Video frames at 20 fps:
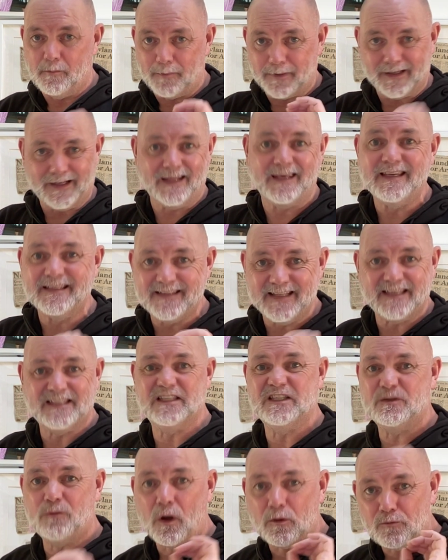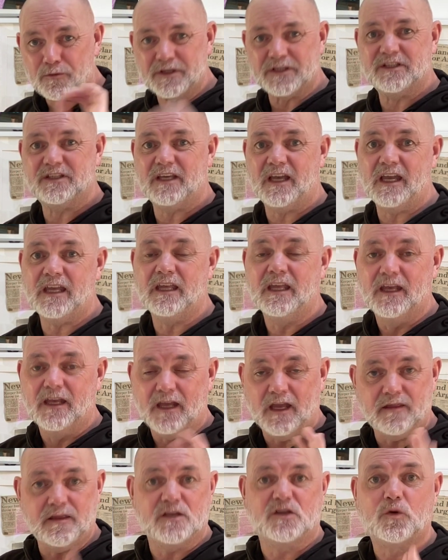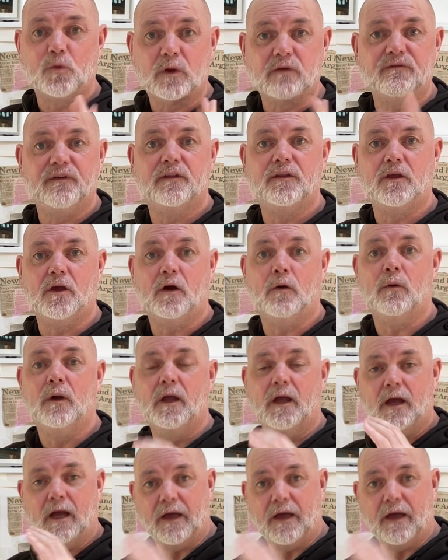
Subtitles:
please listen to what I'm going to say in this quick video